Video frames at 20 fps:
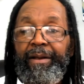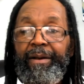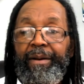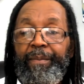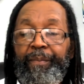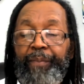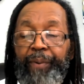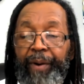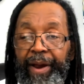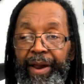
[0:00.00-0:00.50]

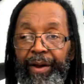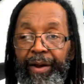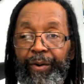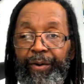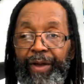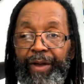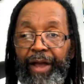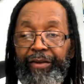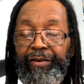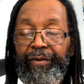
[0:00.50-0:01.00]
Pray, O
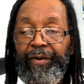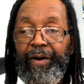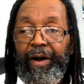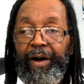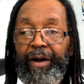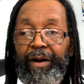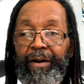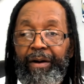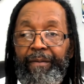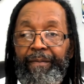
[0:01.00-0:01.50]

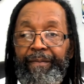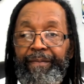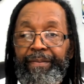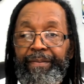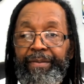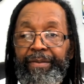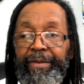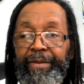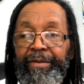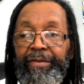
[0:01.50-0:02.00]
Yasharal
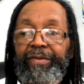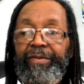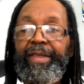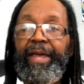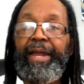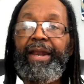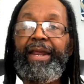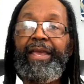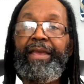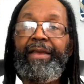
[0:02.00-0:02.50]

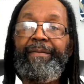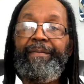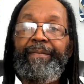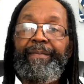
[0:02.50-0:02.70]
study,